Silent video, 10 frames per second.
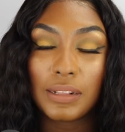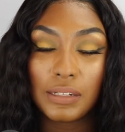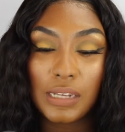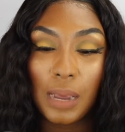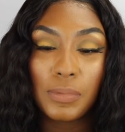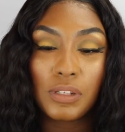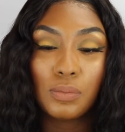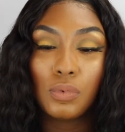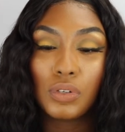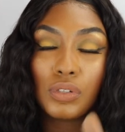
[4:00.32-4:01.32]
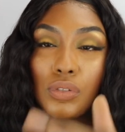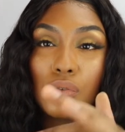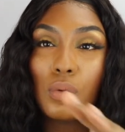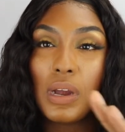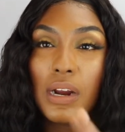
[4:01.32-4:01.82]
at the top. It's more
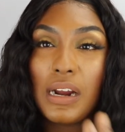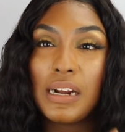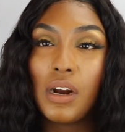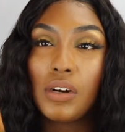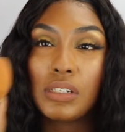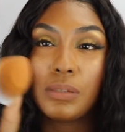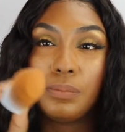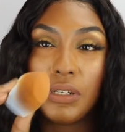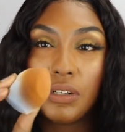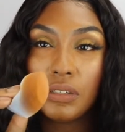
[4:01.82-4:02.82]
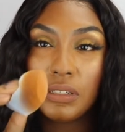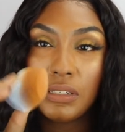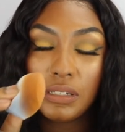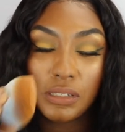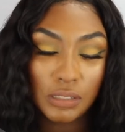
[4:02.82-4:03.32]
square, and hers is bigger than
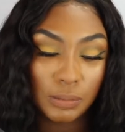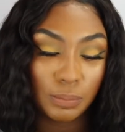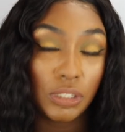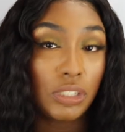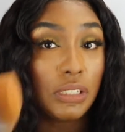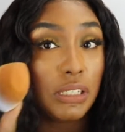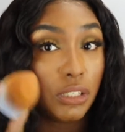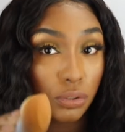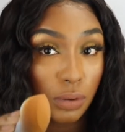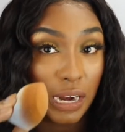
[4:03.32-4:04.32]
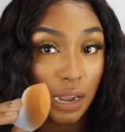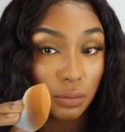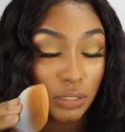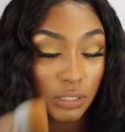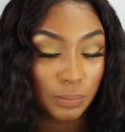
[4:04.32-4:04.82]
this, but she did try
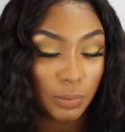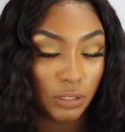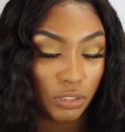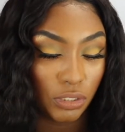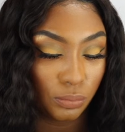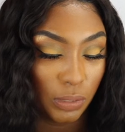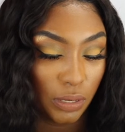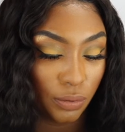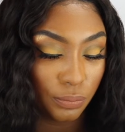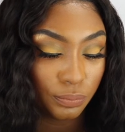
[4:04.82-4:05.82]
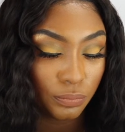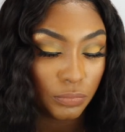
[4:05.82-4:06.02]
out this sponge as well.